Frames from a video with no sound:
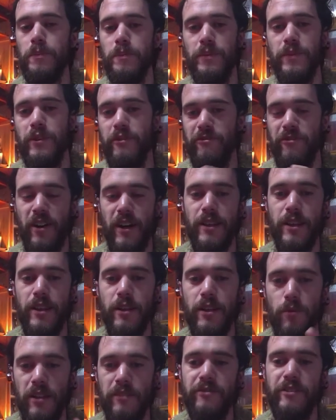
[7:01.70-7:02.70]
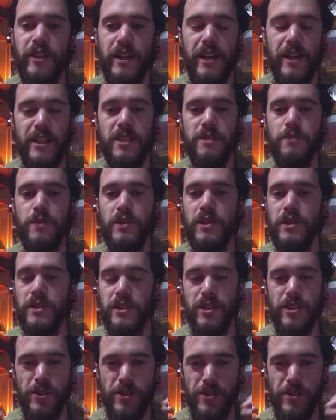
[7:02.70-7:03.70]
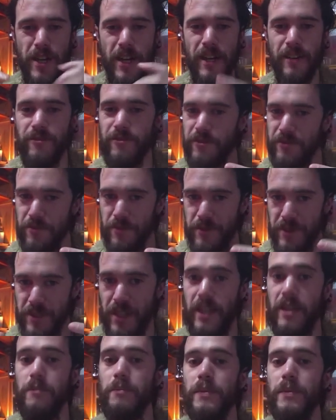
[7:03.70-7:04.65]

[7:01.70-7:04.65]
you find the relevant experts and you dive deep